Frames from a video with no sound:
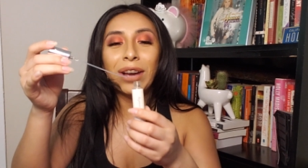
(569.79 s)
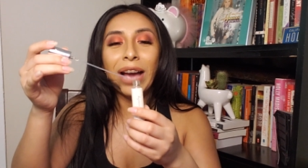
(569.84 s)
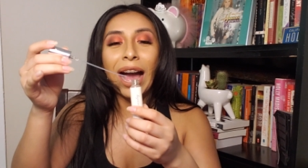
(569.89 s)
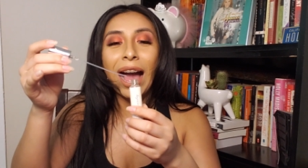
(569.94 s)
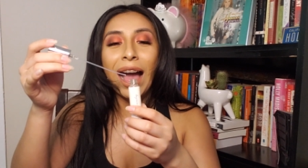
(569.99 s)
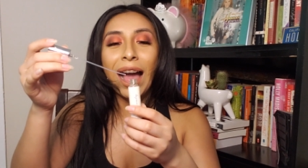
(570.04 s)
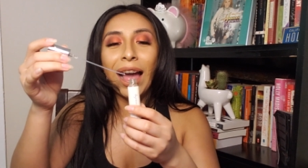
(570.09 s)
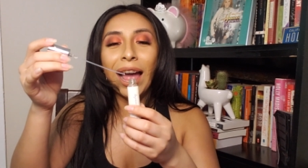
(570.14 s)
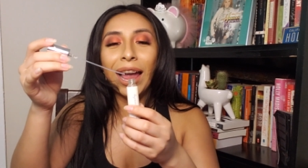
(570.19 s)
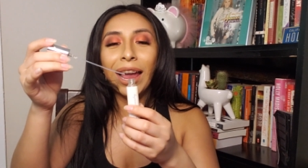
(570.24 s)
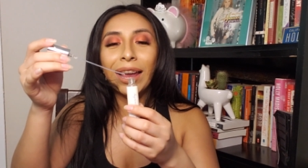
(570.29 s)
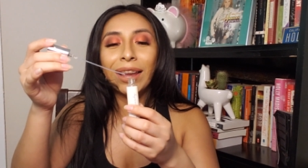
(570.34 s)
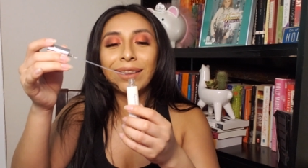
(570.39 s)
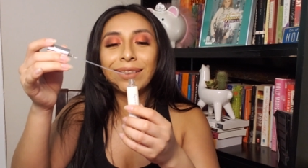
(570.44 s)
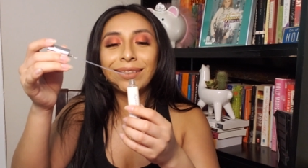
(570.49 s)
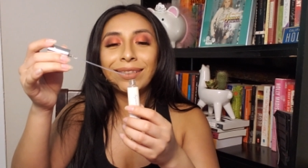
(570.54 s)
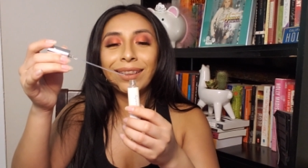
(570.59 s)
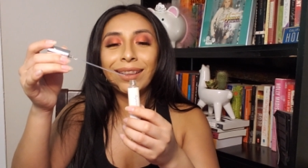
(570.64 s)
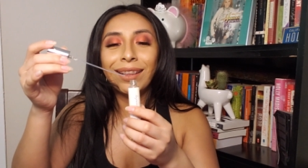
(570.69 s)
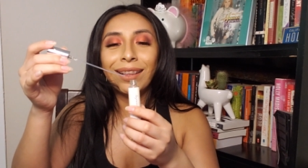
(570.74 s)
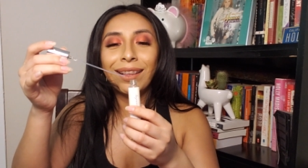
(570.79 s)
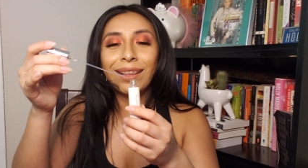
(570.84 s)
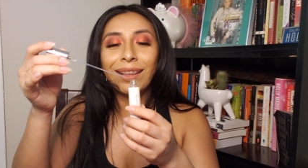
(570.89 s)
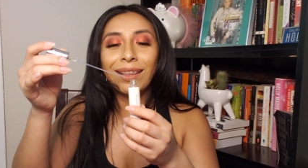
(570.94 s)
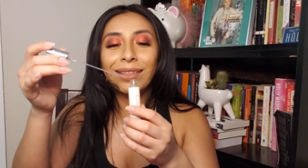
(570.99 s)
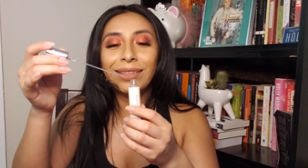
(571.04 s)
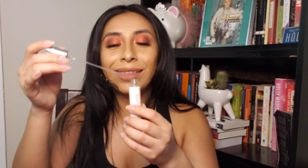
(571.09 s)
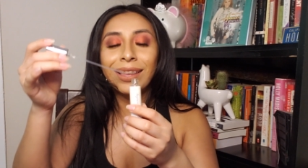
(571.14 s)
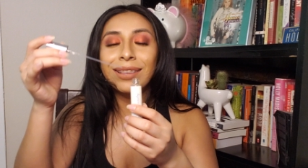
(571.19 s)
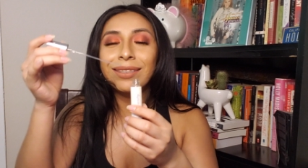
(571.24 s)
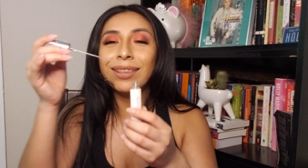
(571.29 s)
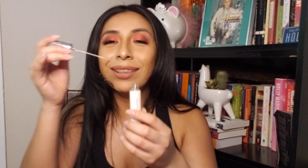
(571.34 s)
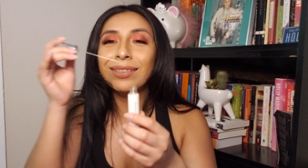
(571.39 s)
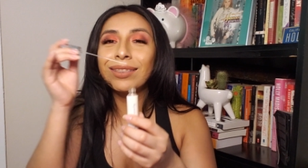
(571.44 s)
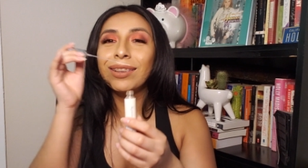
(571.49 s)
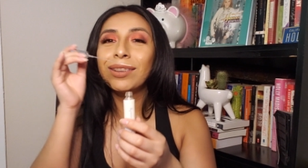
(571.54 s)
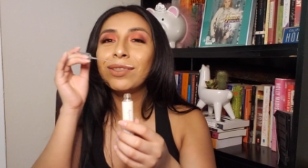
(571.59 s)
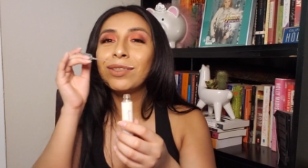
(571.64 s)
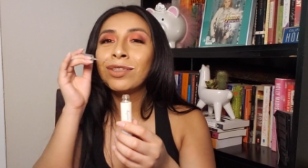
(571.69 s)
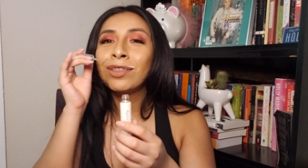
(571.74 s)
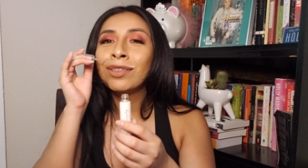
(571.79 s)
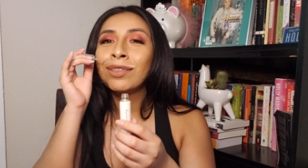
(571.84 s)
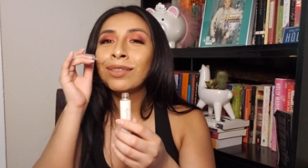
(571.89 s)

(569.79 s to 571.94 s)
guys, this is a...